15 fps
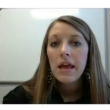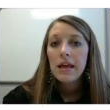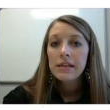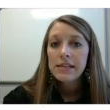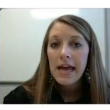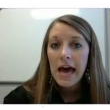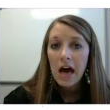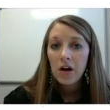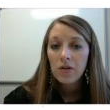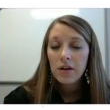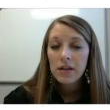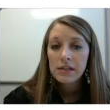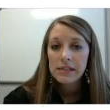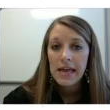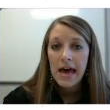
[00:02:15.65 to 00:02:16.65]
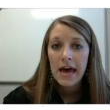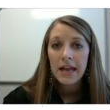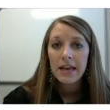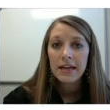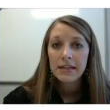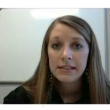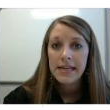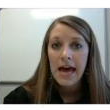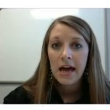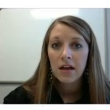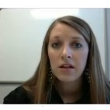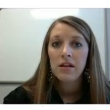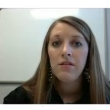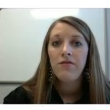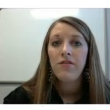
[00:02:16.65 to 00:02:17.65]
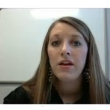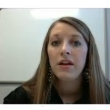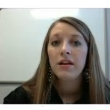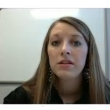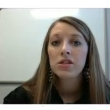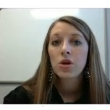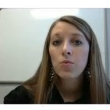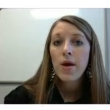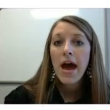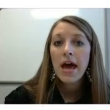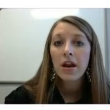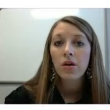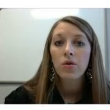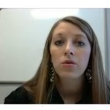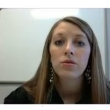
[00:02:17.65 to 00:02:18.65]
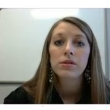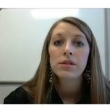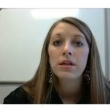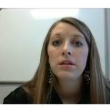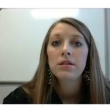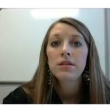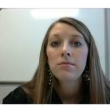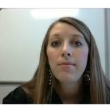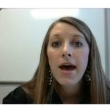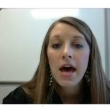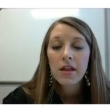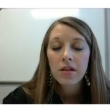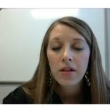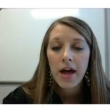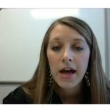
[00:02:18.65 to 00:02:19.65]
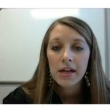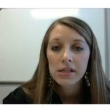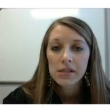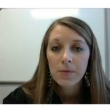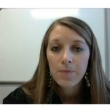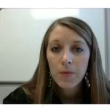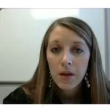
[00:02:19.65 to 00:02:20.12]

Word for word: is how does that exactly fit into radicals, into math class?